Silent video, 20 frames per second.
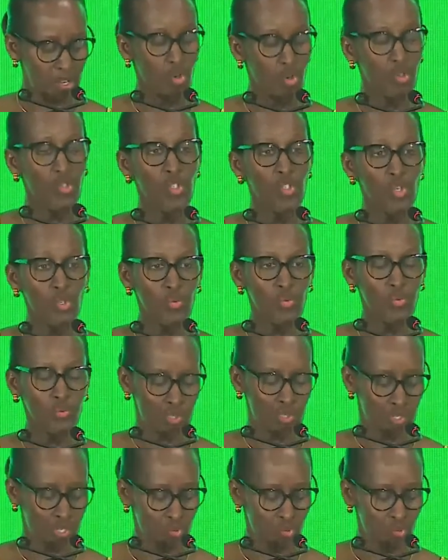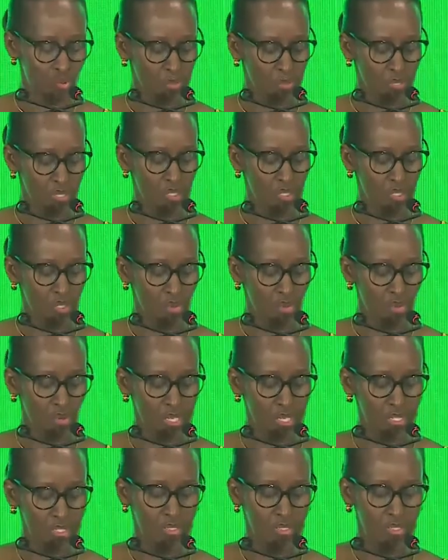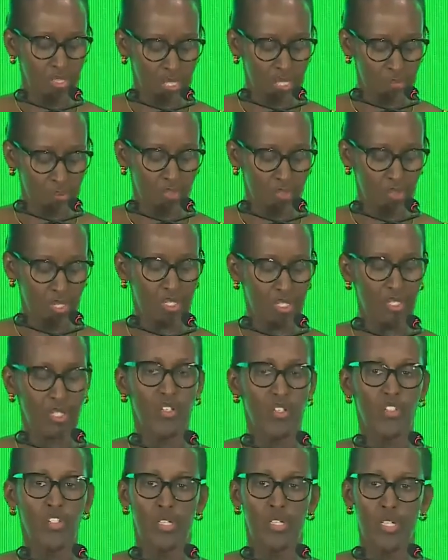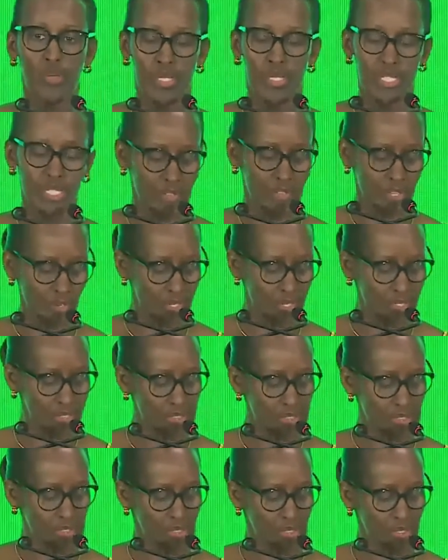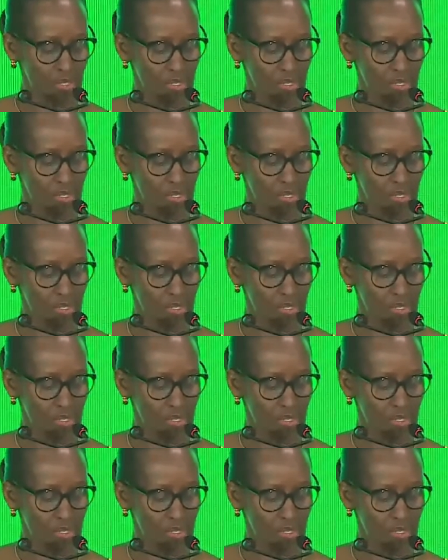or know a woman who has experienced gender-based violence.